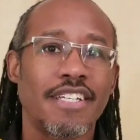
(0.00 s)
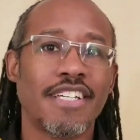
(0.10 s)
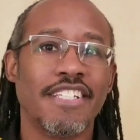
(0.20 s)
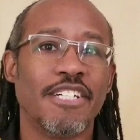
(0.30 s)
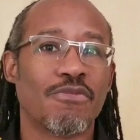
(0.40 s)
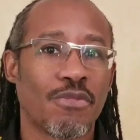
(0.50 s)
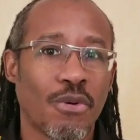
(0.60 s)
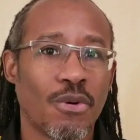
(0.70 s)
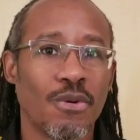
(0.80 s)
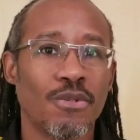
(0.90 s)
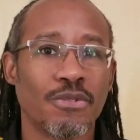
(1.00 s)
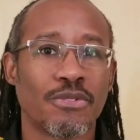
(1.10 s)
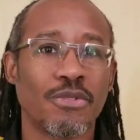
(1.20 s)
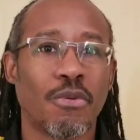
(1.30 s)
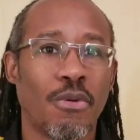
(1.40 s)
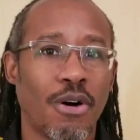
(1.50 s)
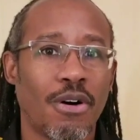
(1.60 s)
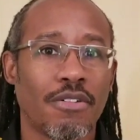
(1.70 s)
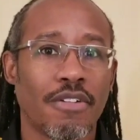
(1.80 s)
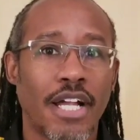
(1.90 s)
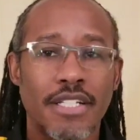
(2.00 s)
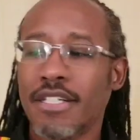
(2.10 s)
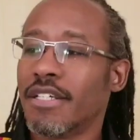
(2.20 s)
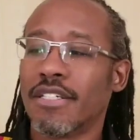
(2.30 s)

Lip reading: and then roll through the wall, right?